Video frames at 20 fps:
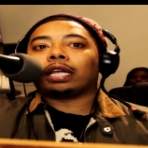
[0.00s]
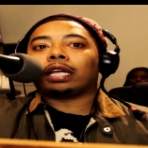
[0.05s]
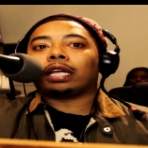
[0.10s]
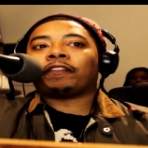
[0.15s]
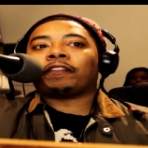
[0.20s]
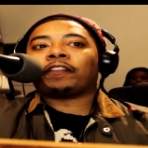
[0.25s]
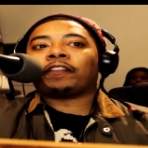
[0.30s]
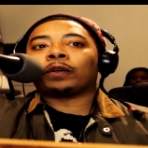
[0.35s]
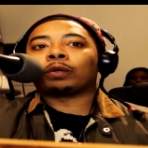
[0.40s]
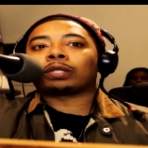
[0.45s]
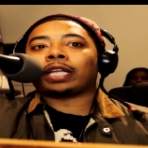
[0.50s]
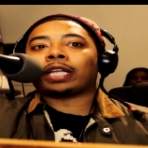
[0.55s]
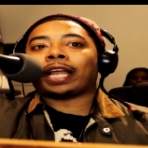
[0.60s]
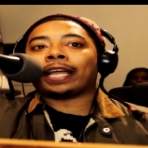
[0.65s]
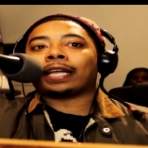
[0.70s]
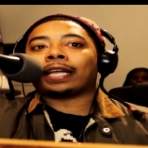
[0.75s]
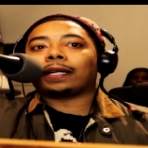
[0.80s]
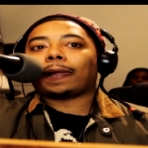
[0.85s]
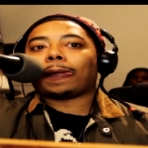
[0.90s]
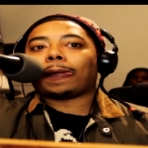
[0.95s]
it feels
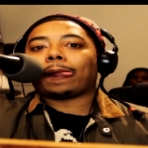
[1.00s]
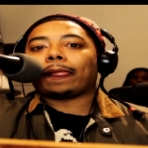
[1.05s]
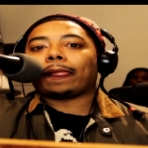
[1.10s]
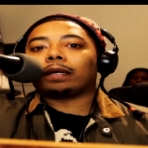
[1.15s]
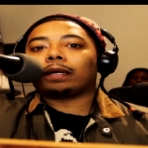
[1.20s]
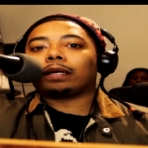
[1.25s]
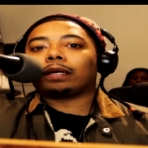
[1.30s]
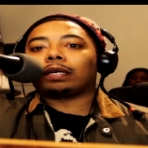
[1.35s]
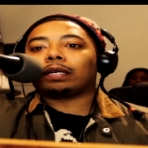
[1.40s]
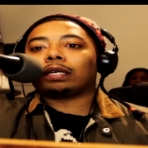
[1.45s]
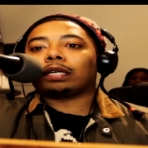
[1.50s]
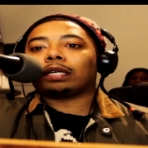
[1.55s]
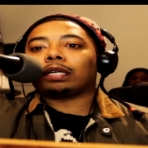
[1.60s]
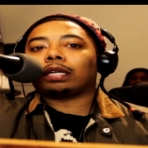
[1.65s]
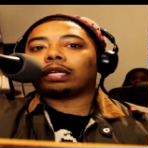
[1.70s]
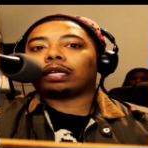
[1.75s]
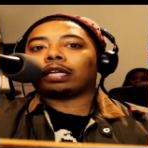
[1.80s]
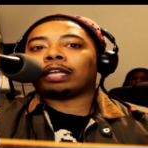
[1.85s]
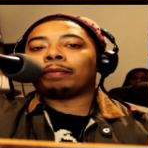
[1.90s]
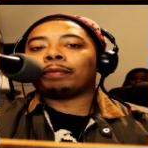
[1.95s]
like,
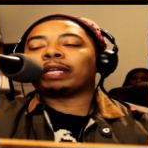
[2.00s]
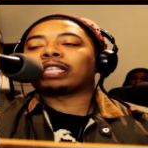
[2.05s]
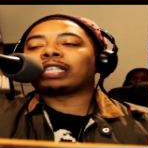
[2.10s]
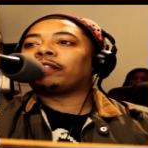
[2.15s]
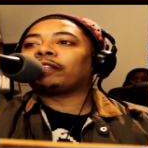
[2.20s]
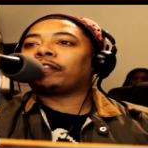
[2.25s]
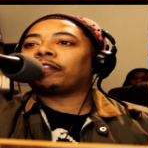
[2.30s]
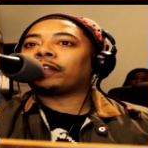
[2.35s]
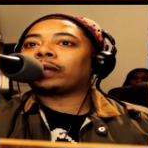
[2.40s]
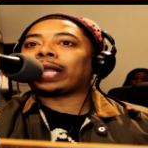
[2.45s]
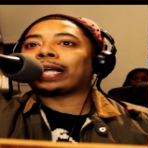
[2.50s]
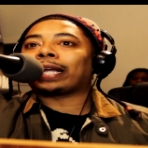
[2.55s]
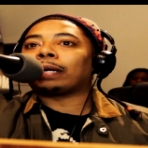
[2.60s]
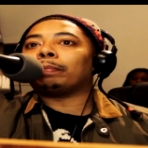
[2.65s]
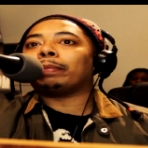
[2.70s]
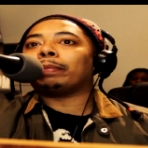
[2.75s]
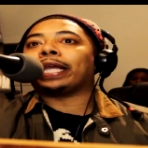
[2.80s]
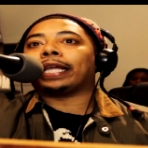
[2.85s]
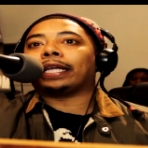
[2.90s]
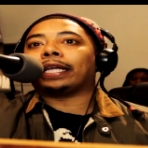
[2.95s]
it makes me feel like a
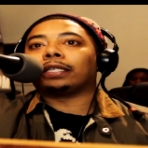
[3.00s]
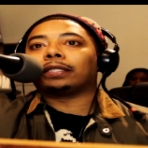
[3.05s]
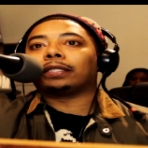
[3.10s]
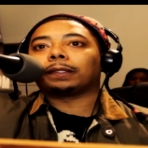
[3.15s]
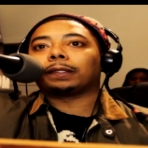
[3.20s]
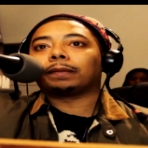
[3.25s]
man.